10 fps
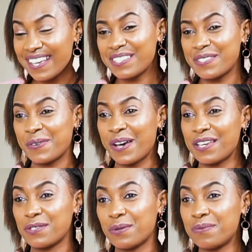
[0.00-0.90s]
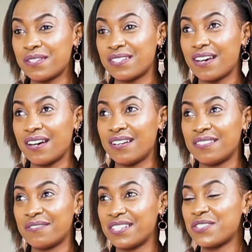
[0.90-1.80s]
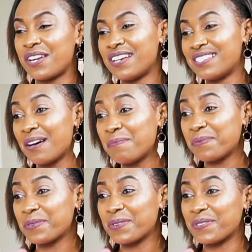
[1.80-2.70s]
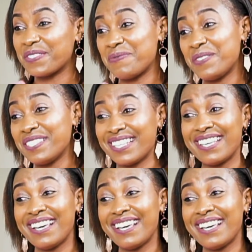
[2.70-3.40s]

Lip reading: So I scooped first runners up for the music. Yeah,